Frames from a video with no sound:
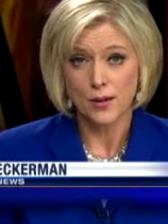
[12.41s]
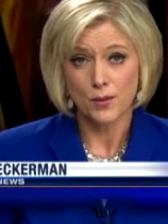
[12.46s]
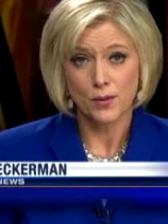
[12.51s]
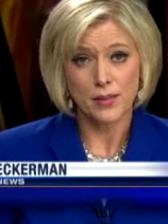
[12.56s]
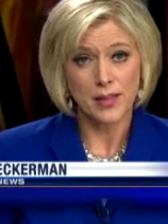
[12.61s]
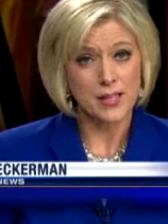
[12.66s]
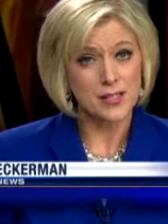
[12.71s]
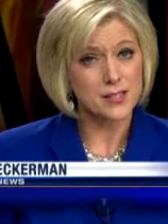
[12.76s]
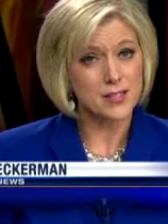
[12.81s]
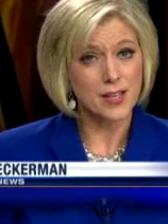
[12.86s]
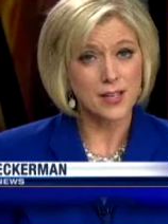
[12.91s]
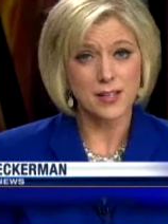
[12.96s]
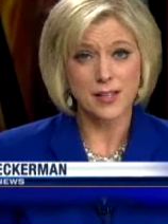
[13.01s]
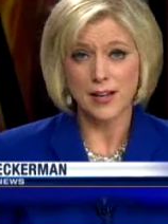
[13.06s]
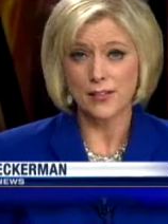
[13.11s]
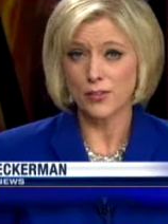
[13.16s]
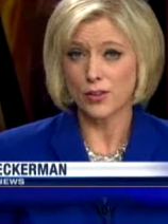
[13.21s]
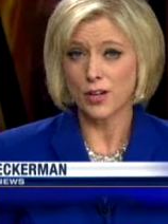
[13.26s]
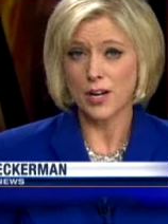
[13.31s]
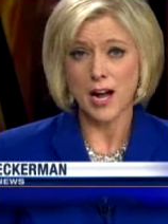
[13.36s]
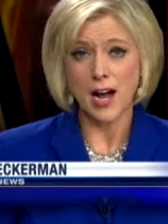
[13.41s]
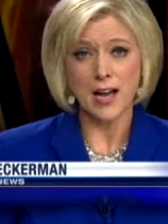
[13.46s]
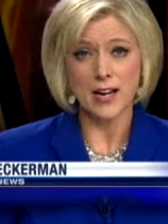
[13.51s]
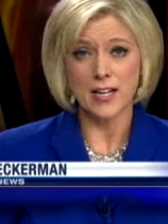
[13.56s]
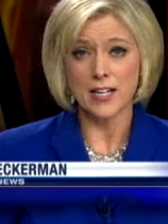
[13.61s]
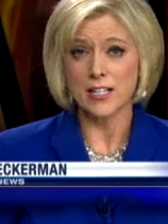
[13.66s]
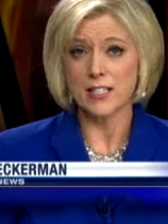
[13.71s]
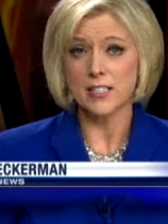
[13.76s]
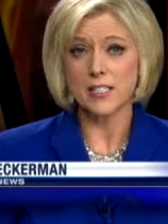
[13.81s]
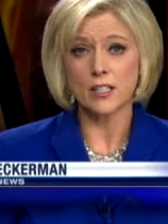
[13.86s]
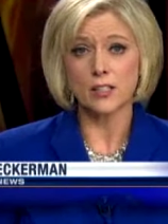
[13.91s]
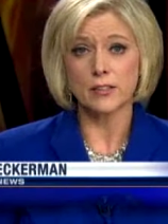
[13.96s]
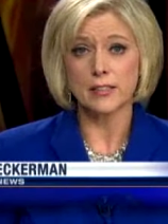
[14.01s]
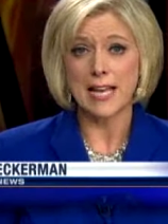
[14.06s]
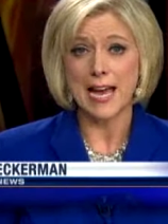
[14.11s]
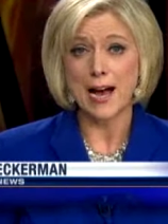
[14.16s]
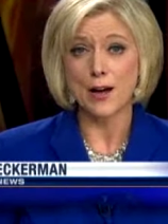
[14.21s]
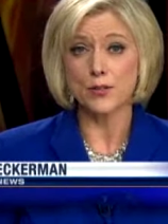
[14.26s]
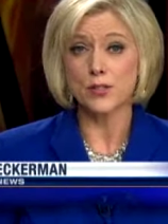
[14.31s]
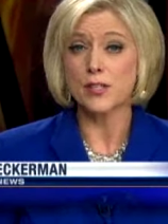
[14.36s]
Well, that son never got it until
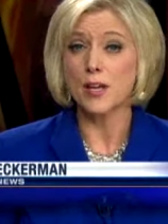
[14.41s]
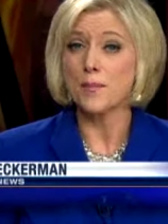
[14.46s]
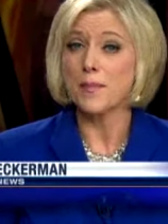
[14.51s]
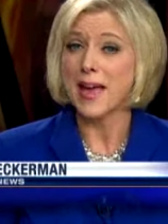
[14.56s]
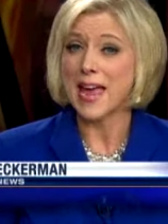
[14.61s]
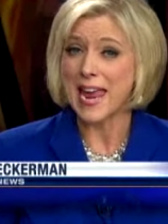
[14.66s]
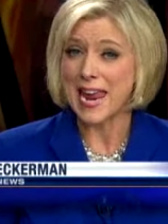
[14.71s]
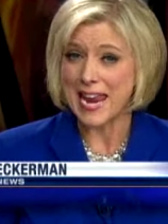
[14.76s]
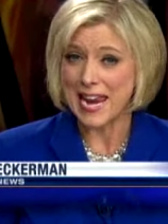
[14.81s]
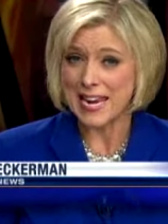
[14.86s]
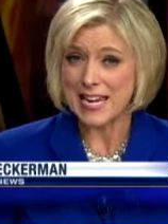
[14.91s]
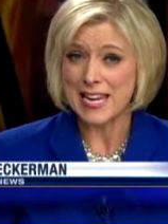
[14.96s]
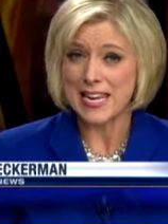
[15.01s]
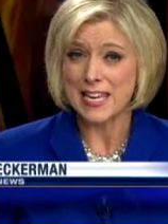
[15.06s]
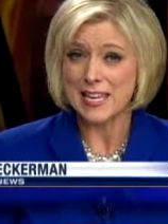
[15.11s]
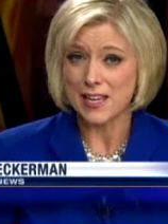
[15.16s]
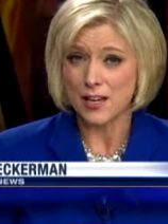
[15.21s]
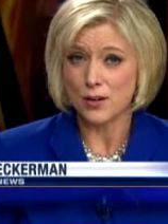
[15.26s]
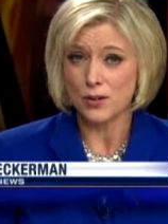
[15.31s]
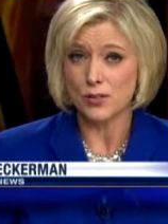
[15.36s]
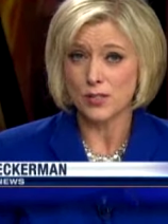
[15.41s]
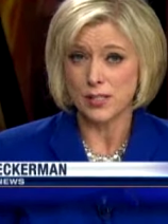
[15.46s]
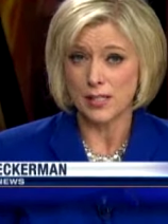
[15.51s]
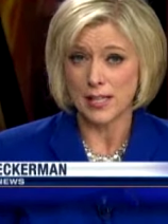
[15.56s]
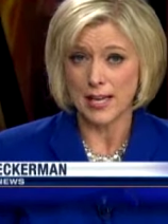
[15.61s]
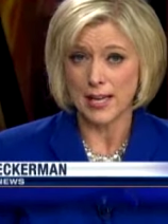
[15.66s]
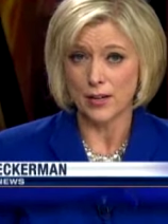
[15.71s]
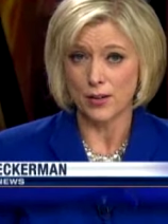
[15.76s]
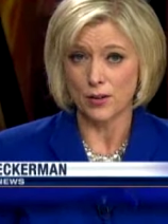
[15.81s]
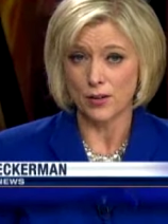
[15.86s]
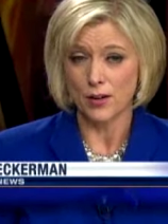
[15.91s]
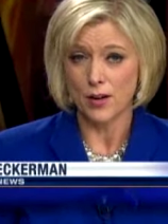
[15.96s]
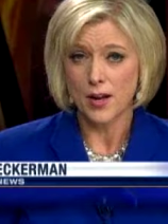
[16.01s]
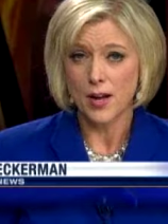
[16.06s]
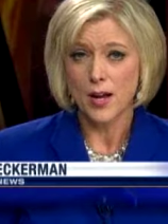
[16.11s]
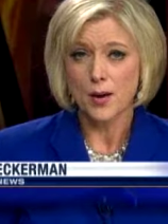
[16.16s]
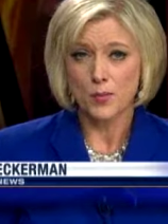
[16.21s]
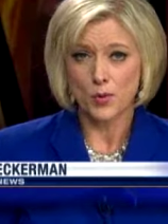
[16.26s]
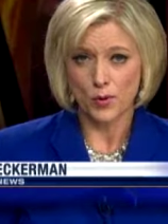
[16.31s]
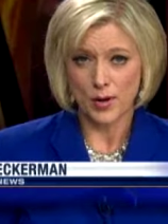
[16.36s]
now, some 80 years later.
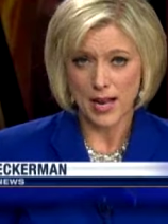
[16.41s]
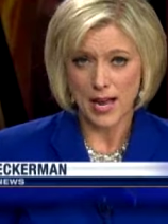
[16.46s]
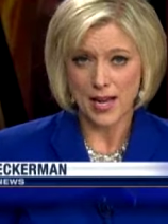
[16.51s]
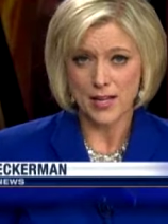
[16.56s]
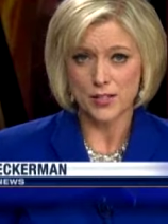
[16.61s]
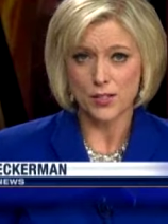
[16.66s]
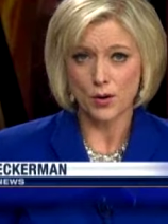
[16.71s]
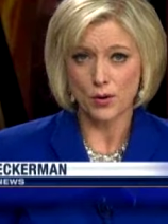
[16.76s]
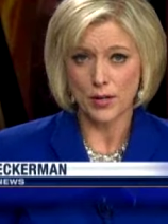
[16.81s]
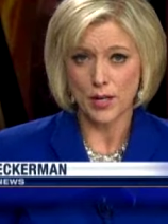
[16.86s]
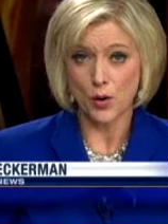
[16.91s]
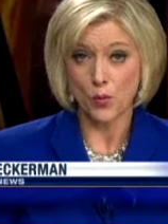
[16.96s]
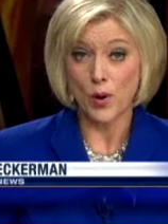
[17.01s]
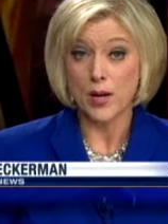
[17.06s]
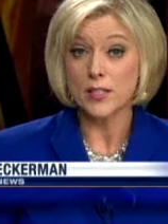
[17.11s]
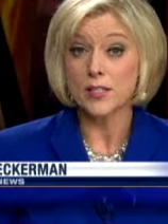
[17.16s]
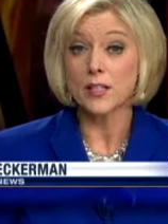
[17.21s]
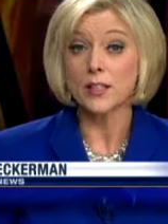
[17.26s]
Maria Antonia went to